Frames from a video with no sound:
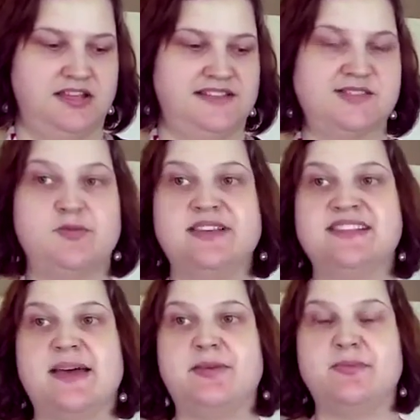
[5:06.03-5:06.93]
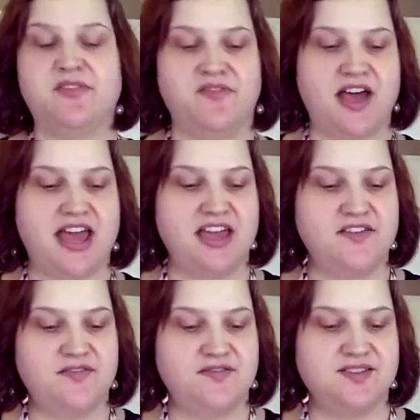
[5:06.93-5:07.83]
This would be step number
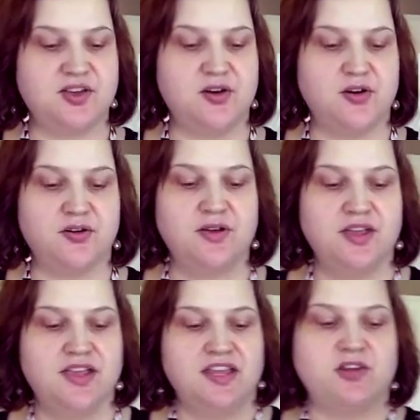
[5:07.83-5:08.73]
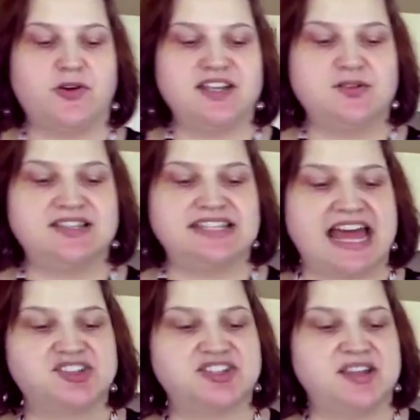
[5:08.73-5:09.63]
five. So you're going to
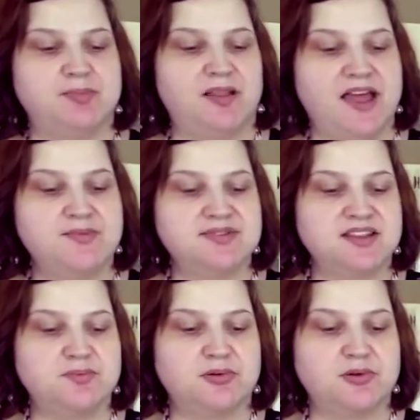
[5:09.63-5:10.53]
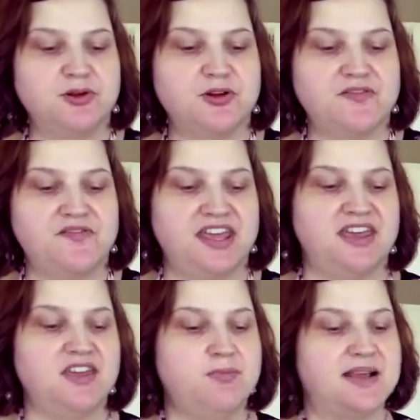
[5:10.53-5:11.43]
attach the plum to the prune or
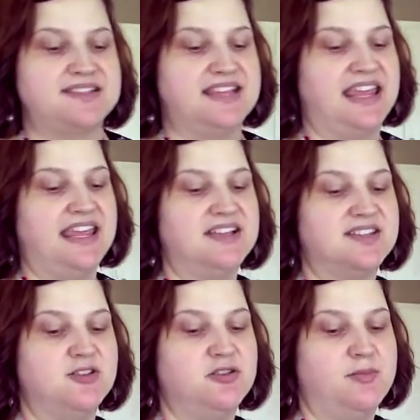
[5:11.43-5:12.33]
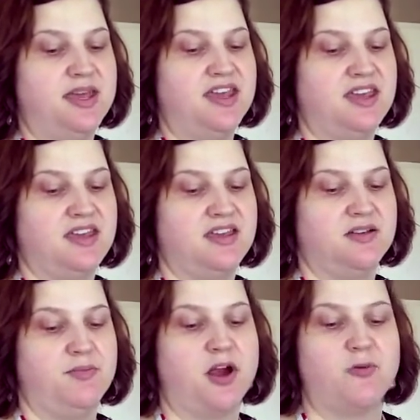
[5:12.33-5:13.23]
fig by sticking a toothpick
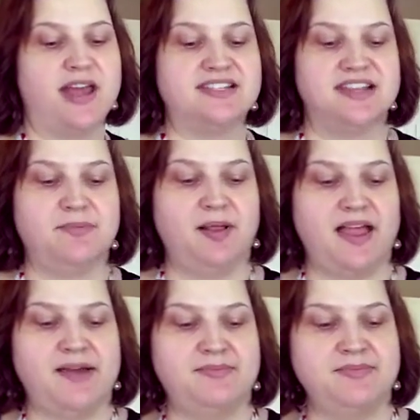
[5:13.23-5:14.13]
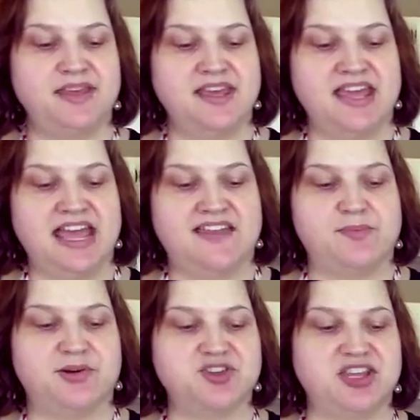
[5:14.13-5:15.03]
partway into the plum and
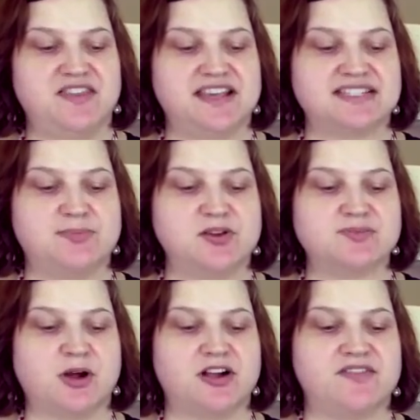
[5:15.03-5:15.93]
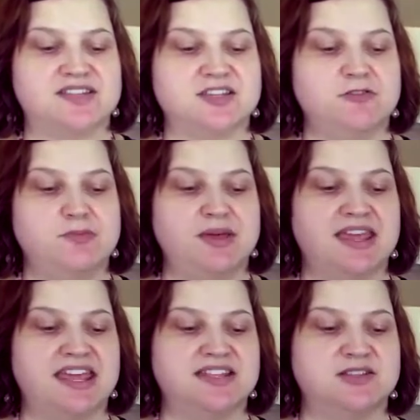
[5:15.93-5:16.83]
then pushing the exposed part of the
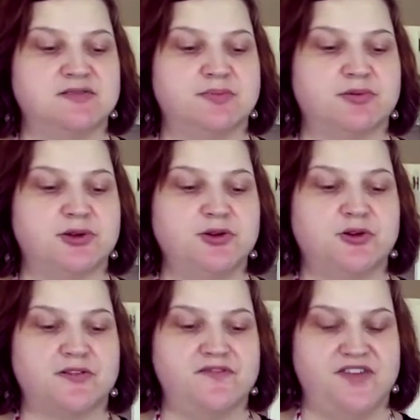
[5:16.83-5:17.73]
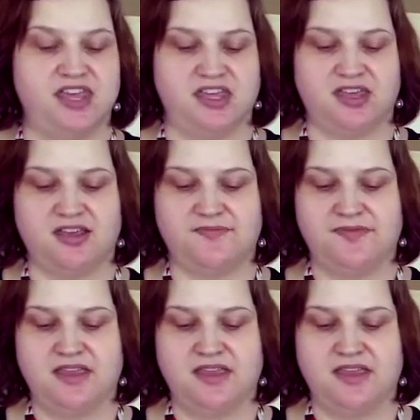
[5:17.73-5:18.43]
toothpick into the prune or fig.